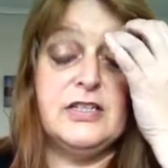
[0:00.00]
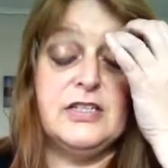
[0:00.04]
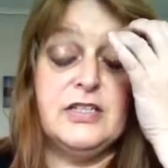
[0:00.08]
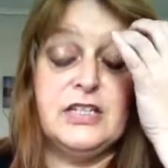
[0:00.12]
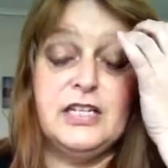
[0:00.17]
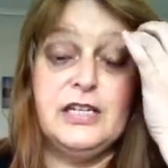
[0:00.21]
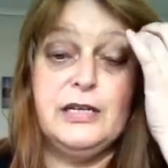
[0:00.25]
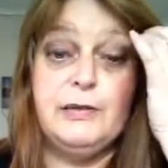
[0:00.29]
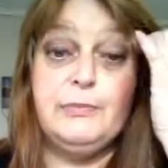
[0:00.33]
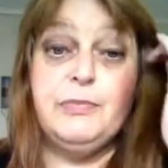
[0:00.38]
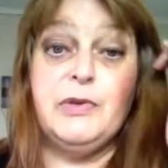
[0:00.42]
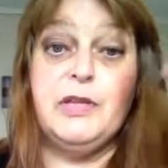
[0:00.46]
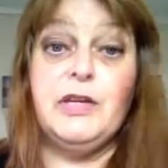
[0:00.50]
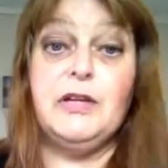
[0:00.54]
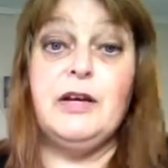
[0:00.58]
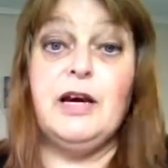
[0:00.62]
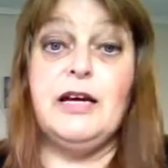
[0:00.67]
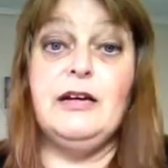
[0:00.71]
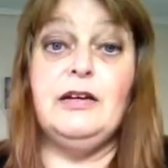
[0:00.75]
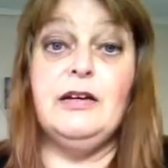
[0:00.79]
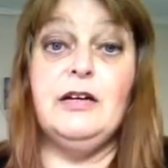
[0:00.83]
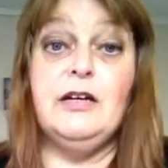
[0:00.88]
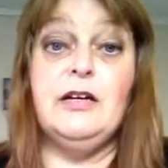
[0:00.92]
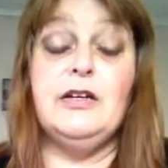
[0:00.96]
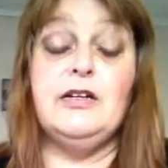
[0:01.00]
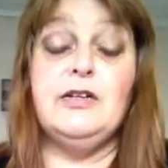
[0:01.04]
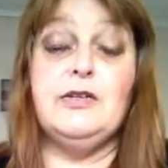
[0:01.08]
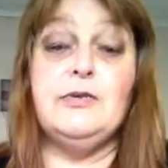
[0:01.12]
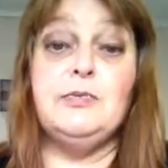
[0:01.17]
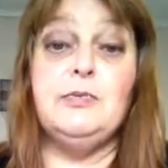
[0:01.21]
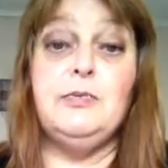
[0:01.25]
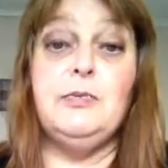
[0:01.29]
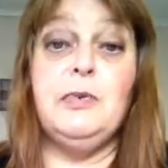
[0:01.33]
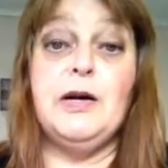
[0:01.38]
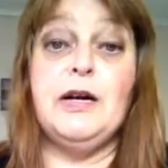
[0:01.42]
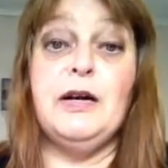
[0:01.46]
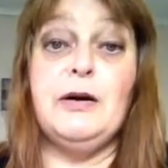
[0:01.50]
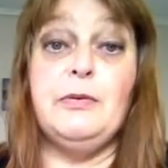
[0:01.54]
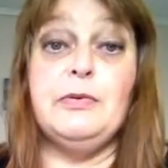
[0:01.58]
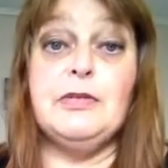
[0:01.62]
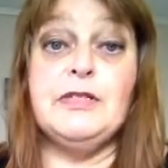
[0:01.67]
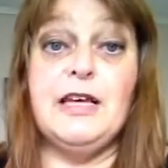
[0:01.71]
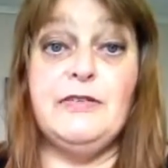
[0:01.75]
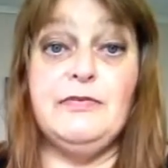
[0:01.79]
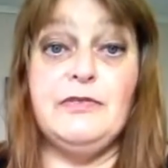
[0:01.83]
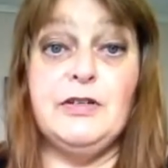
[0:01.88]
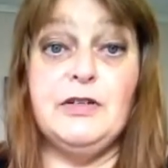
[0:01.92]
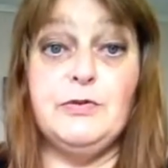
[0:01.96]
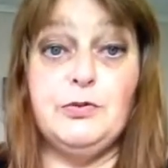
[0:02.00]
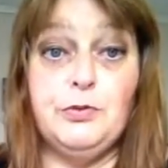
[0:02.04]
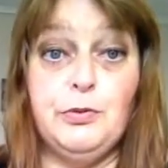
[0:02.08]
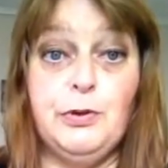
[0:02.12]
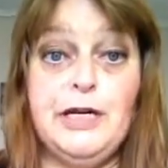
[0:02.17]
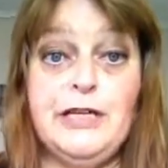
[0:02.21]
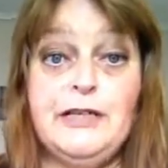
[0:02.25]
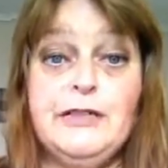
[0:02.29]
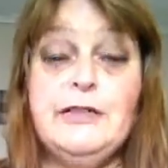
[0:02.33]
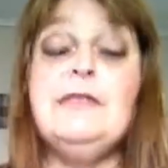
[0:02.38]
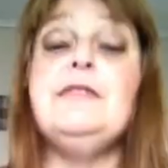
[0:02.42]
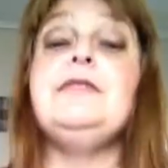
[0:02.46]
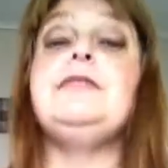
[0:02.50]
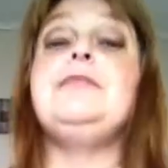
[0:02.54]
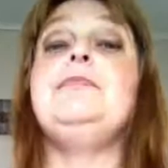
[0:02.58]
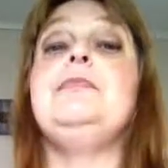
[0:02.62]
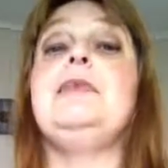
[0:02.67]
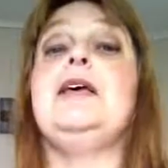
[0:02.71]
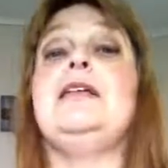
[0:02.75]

tip that I learnt when I was having twins,